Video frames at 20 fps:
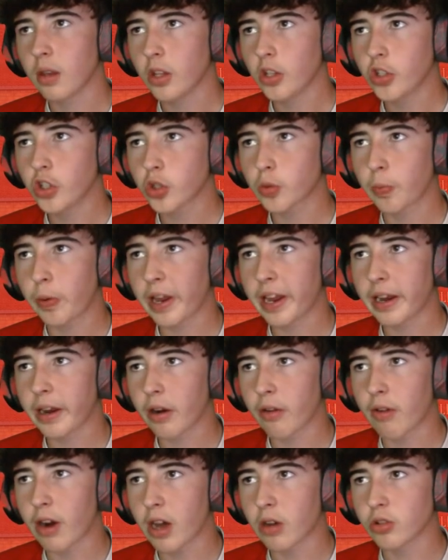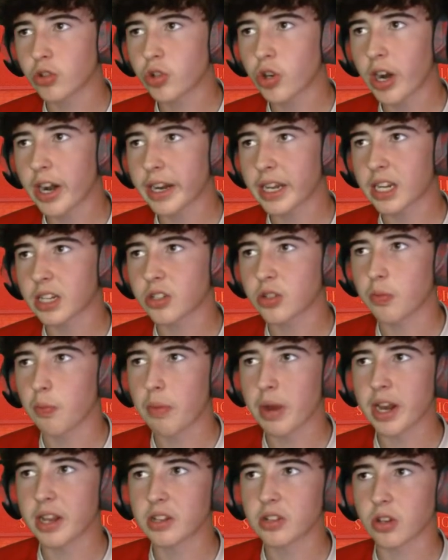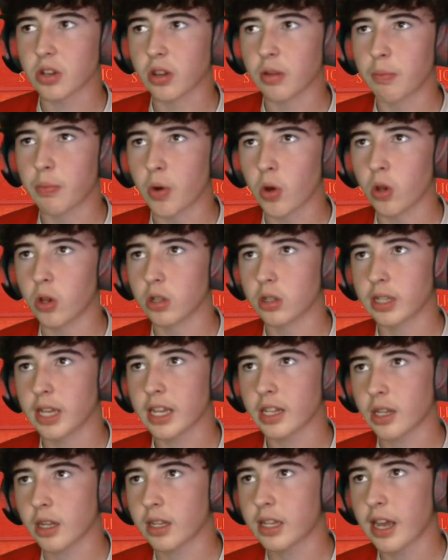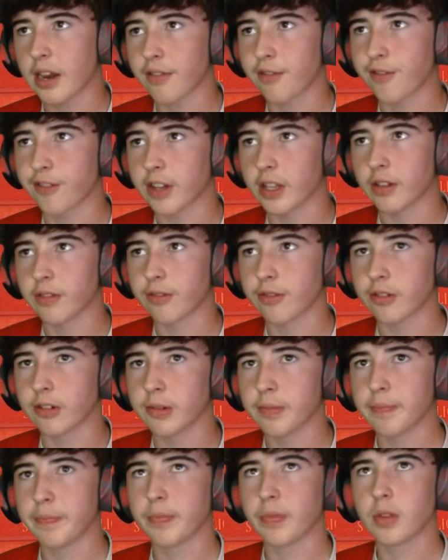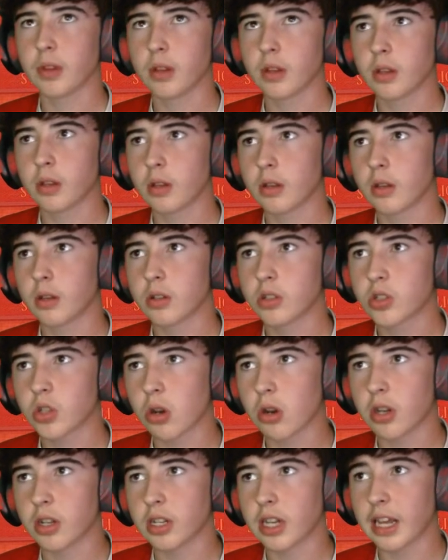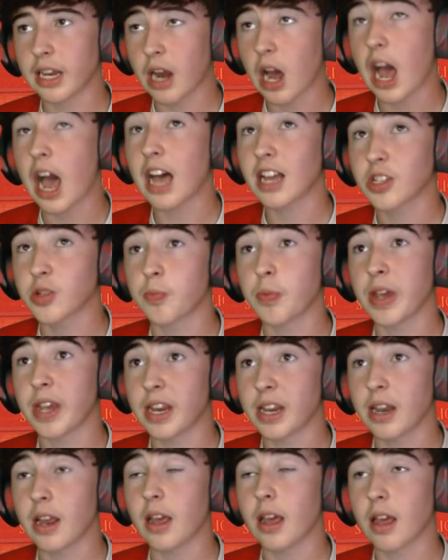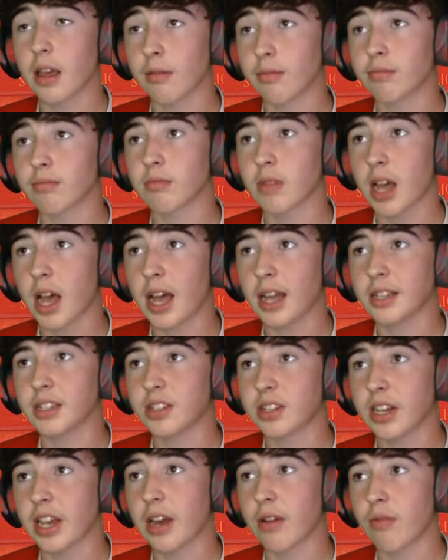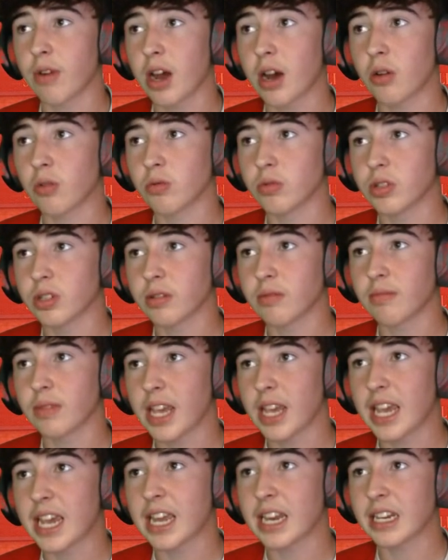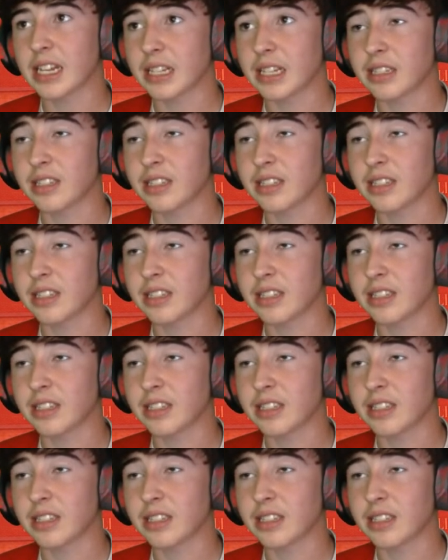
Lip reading: Just playing it around, trying to get some minutes on the ball, get a feel for it. Sunderland, it has been, I'd say, around 80%